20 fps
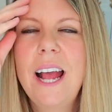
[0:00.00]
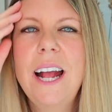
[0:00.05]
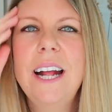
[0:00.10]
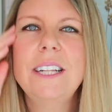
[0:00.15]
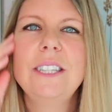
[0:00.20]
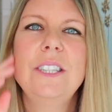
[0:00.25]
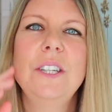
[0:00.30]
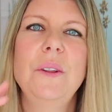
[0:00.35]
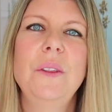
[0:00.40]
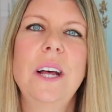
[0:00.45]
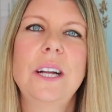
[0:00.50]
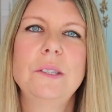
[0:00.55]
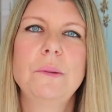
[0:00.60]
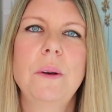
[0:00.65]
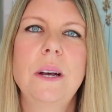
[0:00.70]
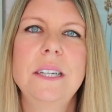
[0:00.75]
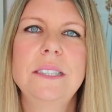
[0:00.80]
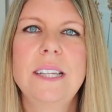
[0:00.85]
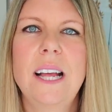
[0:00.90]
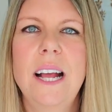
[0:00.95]
And so that's
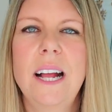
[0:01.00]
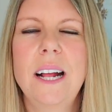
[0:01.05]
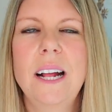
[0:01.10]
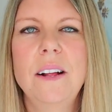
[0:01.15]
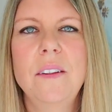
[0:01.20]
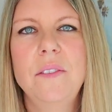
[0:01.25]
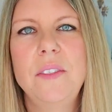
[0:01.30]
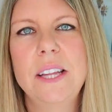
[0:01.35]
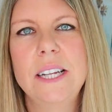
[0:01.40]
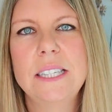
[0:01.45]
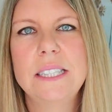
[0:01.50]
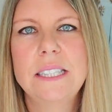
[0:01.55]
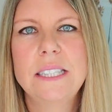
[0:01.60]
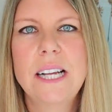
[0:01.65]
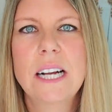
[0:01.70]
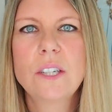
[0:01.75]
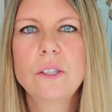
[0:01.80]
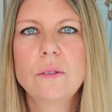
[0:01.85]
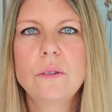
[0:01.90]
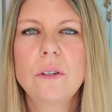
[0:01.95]
why I say the
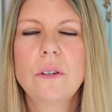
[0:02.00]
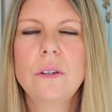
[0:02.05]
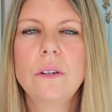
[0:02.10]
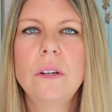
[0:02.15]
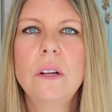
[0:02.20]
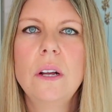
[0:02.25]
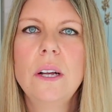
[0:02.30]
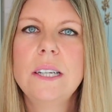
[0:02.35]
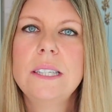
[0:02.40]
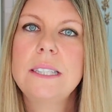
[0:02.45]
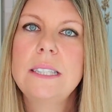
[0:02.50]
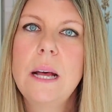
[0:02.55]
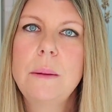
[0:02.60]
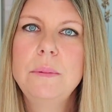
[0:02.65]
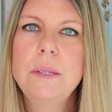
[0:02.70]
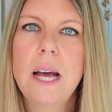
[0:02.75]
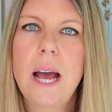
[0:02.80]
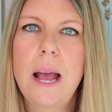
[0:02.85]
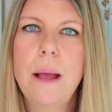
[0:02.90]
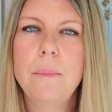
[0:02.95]
sexual
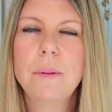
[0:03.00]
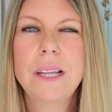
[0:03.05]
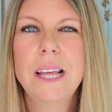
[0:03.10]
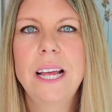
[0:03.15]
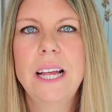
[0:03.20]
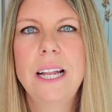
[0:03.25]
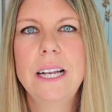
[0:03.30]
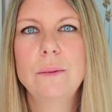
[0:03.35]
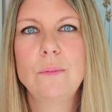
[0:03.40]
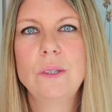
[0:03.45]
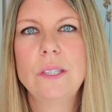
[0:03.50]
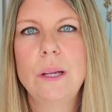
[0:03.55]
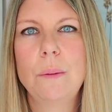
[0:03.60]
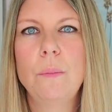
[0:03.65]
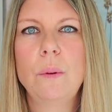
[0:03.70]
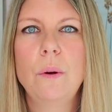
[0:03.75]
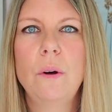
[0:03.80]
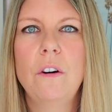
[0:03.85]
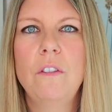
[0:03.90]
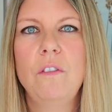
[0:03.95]
subtype can
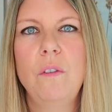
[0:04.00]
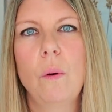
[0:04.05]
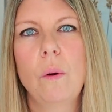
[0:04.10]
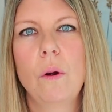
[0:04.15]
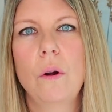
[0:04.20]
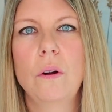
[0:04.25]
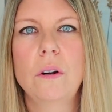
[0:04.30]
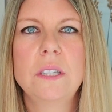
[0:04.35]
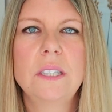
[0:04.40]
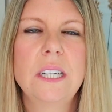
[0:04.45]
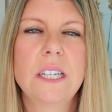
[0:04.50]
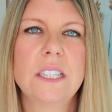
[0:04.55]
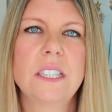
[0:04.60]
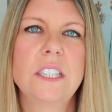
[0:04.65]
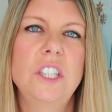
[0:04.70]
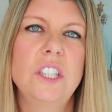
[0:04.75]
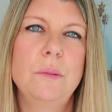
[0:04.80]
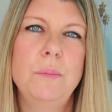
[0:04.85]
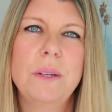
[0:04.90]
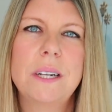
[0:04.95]
resemble a 4 or 6
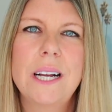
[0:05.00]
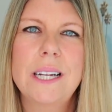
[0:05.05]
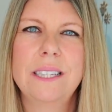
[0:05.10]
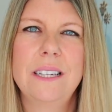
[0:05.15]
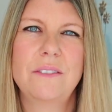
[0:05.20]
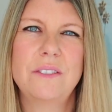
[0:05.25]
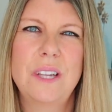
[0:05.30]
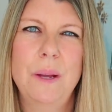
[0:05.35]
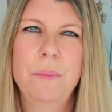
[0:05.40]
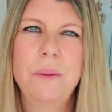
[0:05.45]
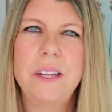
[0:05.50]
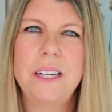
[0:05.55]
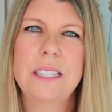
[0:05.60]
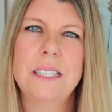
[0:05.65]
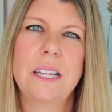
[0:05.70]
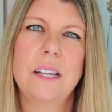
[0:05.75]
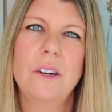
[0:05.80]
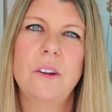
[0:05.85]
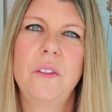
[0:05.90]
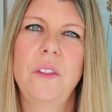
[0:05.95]
just because of some of
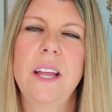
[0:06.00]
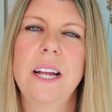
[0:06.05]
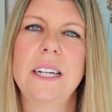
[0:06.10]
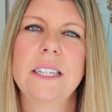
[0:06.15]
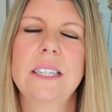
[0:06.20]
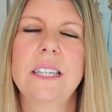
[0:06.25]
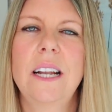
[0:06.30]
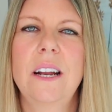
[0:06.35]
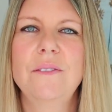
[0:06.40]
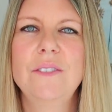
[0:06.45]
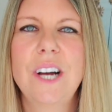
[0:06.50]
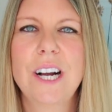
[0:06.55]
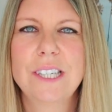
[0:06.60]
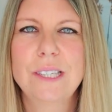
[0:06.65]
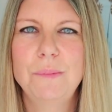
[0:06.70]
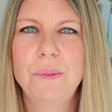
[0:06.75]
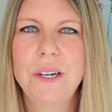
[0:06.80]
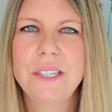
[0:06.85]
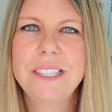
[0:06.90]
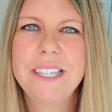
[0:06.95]
these little things that I've
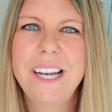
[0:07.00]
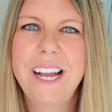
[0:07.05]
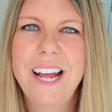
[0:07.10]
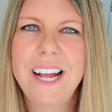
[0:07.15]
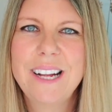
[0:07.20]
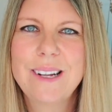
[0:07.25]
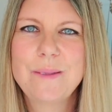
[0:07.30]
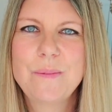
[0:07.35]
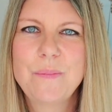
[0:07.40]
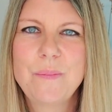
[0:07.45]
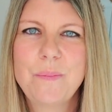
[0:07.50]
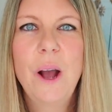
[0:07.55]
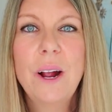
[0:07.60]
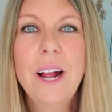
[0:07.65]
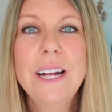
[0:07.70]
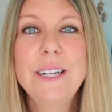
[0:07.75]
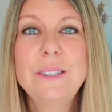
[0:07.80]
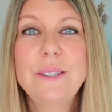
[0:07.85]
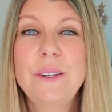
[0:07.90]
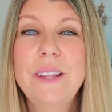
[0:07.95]
talked about today.
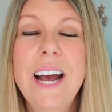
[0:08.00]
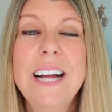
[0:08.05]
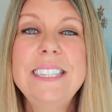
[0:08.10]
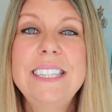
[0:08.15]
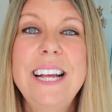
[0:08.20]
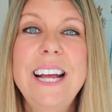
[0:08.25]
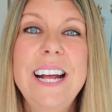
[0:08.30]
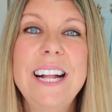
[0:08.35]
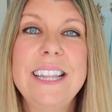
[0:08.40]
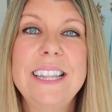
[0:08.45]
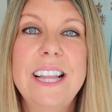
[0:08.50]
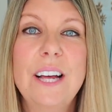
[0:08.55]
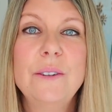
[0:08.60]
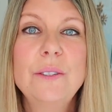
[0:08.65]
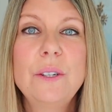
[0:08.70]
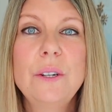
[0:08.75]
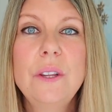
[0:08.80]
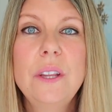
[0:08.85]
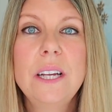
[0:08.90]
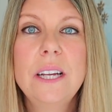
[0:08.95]
Okay, so that's it.
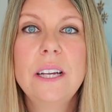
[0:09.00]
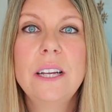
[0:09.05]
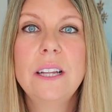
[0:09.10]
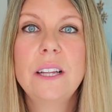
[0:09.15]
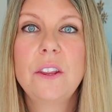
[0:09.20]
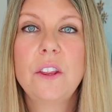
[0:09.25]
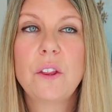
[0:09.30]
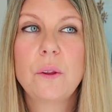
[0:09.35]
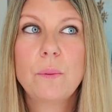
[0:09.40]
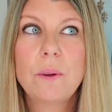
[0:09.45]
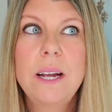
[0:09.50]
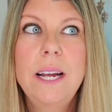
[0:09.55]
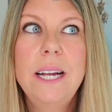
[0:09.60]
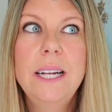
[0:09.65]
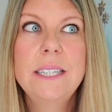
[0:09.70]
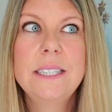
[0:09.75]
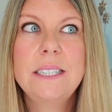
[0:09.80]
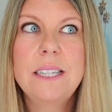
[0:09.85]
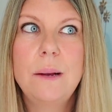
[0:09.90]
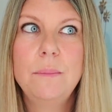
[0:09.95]
Those are the 3
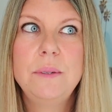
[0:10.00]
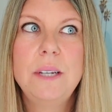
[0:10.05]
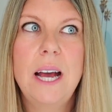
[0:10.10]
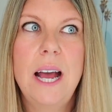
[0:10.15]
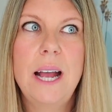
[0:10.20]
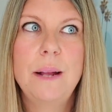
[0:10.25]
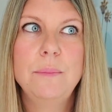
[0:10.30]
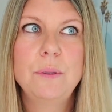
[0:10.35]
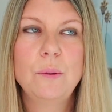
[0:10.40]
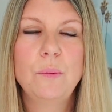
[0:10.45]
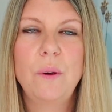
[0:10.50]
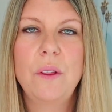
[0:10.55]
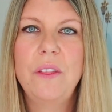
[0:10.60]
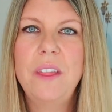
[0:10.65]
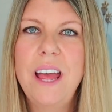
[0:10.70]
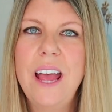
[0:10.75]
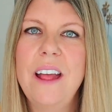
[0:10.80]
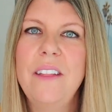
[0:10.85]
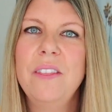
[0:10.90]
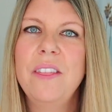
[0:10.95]
subtypes
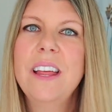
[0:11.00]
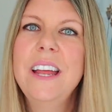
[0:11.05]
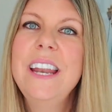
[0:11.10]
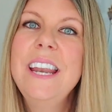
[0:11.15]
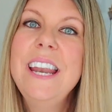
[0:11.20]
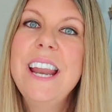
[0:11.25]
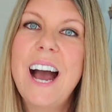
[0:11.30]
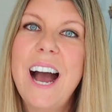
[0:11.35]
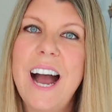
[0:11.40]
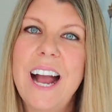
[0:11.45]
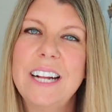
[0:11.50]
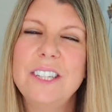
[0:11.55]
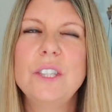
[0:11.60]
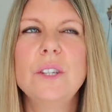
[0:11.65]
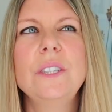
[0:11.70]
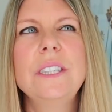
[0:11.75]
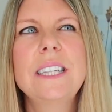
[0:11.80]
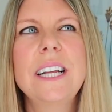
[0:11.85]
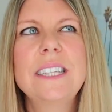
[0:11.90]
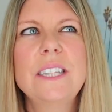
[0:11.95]
within the 9.
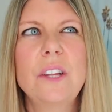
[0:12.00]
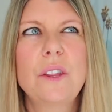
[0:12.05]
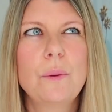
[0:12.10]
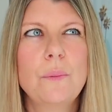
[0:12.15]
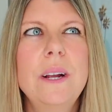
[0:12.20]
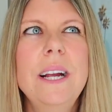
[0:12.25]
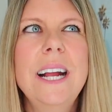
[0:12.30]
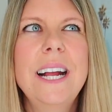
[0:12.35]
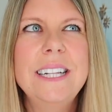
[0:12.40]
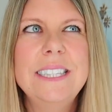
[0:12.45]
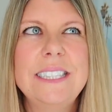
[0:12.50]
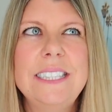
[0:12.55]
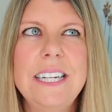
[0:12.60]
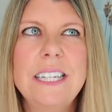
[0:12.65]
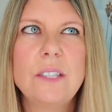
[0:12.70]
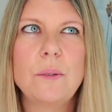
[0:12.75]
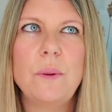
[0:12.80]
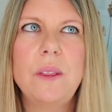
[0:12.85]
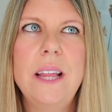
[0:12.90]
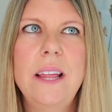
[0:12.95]
So it's like the 3
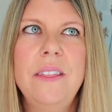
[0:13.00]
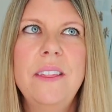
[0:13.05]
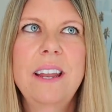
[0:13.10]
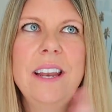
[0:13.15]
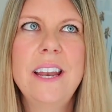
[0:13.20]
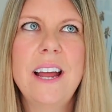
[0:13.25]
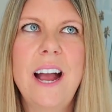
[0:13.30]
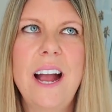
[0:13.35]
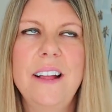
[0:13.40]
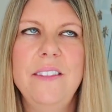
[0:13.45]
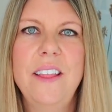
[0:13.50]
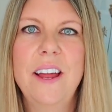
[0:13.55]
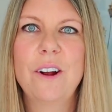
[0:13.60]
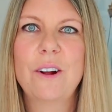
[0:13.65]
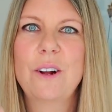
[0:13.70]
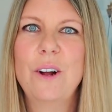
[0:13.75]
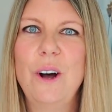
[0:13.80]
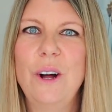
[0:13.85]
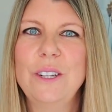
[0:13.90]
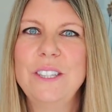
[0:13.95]
instincts within the 9 that
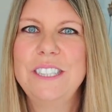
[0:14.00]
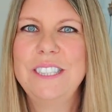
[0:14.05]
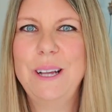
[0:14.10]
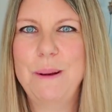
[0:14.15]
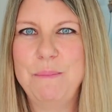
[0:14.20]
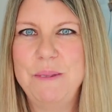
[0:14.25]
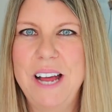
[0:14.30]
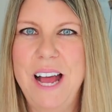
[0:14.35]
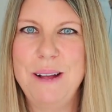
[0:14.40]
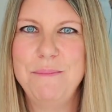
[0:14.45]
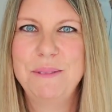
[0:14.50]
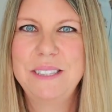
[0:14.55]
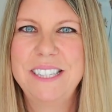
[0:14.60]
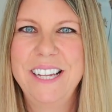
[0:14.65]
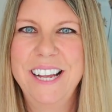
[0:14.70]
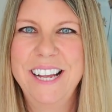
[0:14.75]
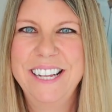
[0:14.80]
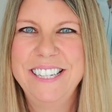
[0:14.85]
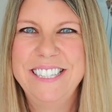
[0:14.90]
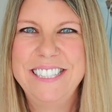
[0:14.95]
are called
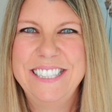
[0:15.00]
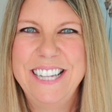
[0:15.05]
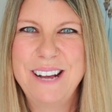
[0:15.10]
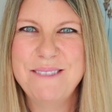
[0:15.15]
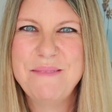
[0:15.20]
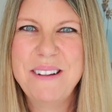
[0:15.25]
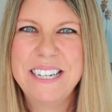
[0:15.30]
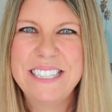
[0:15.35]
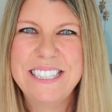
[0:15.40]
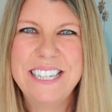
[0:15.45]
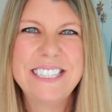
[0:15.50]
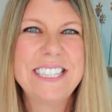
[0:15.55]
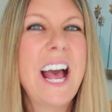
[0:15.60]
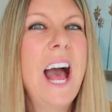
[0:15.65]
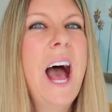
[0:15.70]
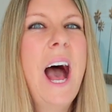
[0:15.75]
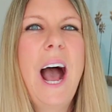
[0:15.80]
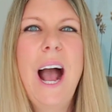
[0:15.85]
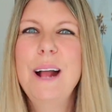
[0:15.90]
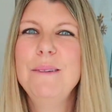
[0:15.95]
subtypes. Does that make sense?
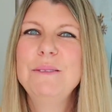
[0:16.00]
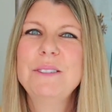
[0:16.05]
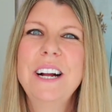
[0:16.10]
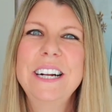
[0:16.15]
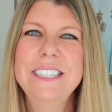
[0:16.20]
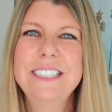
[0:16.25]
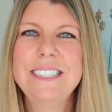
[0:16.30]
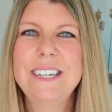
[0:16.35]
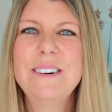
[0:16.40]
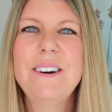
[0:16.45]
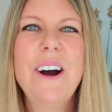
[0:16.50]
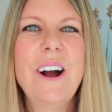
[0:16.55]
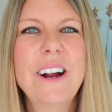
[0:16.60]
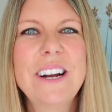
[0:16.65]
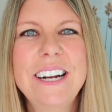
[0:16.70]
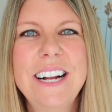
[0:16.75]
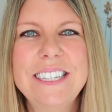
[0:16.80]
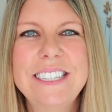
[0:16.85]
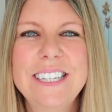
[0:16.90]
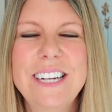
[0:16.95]
I'm trying so
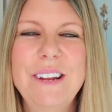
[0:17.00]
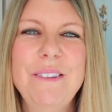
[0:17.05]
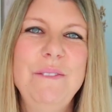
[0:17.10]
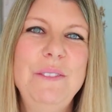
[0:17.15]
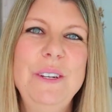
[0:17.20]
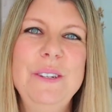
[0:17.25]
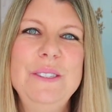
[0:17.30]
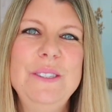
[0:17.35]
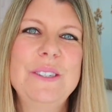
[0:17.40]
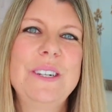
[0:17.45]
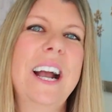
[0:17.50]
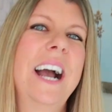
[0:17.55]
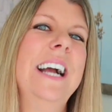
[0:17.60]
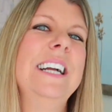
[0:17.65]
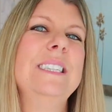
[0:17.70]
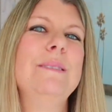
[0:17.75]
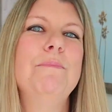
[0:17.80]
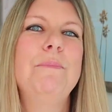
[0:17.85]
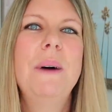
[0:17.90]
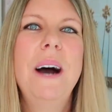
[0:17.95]
hard not to confuse you
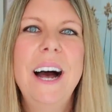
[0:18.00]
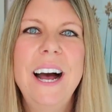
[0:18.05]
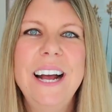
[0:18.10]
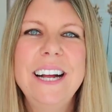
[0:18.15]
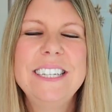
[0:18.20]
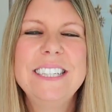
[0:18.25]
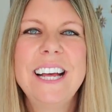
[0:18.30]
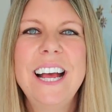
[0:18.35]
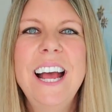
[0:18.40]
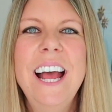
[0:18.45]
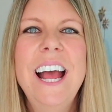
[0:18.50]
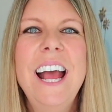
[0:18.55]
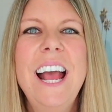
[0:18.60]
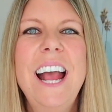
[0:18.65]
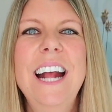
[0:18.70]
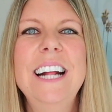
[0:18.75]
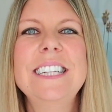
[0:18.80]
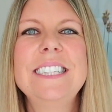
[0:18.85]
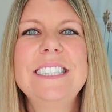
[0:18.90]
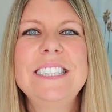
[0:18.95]
guys, but
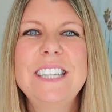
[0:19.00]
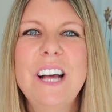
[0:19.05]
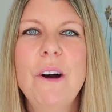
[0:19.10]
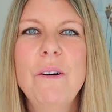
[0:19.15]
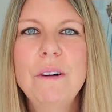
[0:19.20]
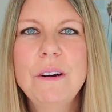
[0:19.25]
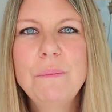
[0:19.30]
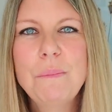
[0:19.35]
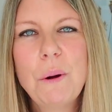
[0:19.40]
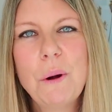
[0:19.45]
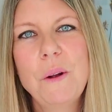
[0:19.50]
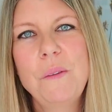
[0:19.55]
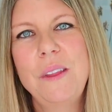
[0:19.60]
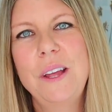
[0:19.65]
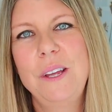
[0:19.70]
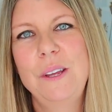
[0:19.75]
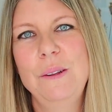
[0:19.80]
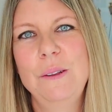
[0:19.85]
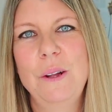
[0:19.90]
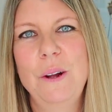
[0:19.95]
it's so important
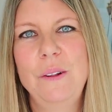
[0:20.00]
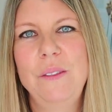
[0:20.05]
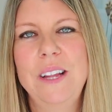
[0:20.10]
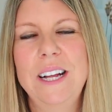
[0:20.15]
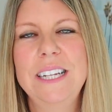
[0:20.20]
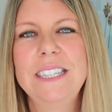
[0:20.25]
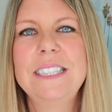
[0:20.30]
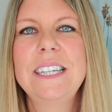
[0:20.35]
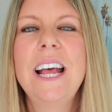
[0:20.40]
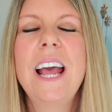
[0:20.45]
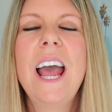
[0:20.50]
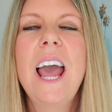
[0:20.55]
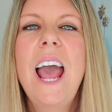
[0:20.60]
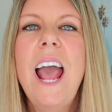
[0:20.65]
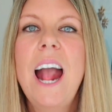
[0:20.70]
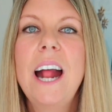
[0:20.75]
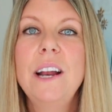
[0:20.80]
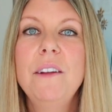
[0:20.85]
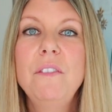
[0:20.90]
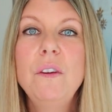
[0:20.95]
that you learn this.
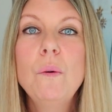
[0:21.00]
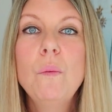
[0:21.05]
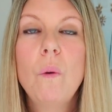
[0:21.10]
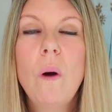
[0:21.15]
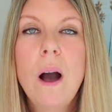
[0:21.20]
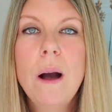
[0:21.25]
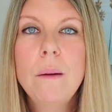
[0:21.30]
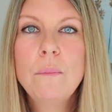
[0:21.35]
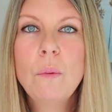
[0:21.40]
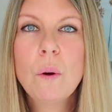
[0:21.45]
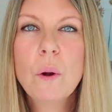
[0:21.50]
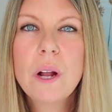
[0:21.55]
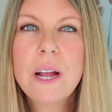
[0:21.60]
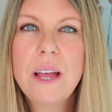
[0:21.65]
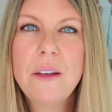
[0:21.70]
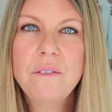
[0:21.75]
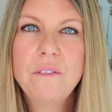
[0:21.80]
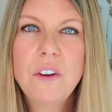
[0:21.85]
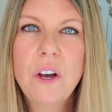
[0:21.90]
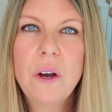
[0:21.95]
And if you want more
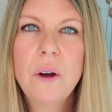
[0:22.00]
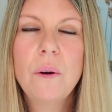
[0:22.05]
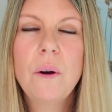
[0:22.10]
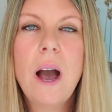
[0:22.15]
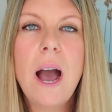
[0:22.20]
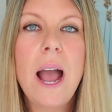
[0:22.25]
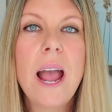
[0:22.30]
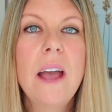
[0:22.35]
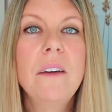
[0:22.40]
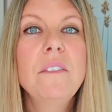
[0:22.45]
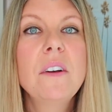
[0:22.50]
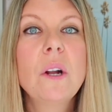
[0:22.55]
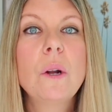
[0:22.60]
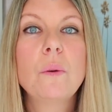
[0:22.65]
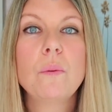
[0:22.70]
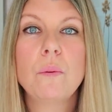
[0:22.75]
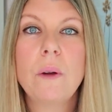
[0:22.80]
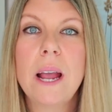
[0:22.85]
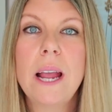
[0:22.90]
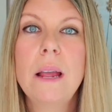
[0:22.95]
info, I have a
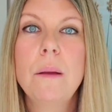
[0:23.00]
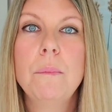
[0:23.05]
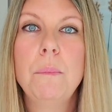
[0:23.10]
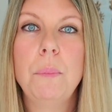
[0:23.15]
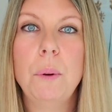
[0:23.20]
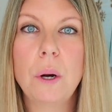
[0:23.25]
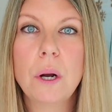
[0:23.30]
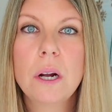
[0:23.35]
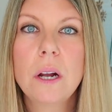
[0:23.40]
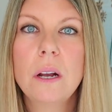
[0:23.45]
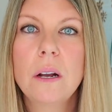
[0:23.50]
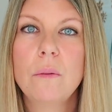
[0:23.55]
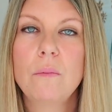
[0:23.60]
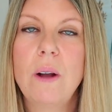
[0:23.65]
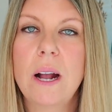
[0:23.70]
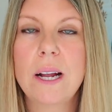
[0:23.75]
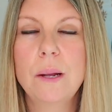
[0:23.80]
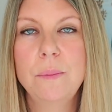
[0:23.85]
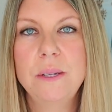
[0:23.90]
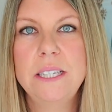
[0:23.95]
great book
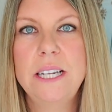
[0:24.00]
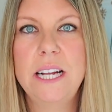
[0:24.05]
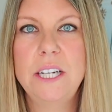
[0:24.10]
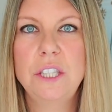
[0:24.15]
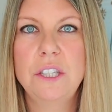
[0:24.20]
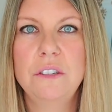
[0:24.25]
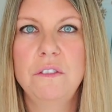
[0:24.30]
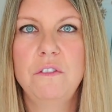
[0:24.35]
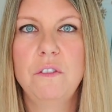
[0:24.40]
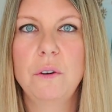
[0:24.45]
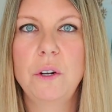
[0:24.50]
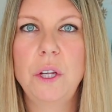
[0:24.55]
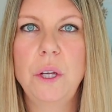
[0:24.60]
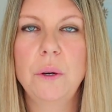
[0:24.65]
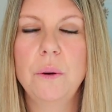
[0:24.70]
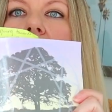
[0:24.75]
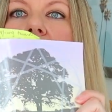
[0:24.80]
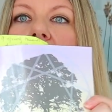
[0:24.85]
recommendation for you.